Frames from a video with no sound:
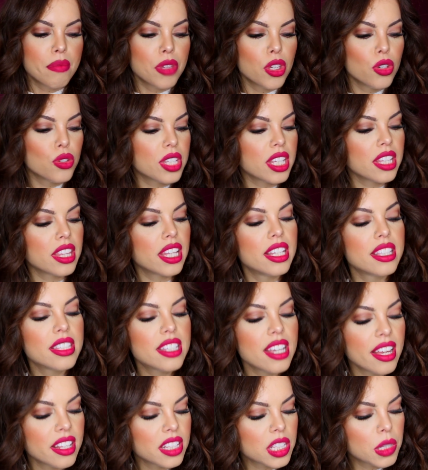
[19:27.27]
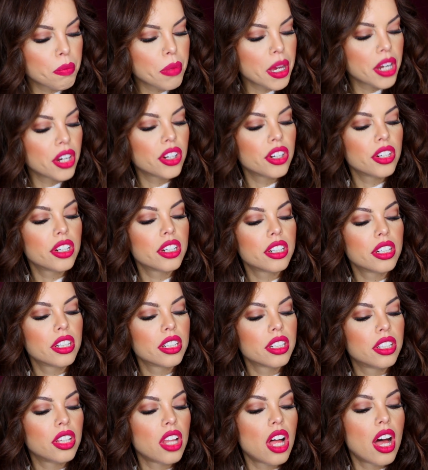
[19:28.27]
using the Intense Butter
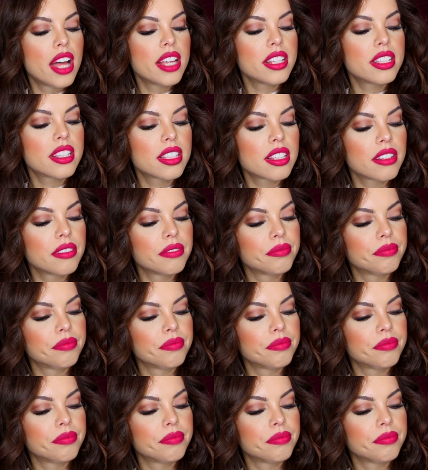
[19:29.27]
Gloss.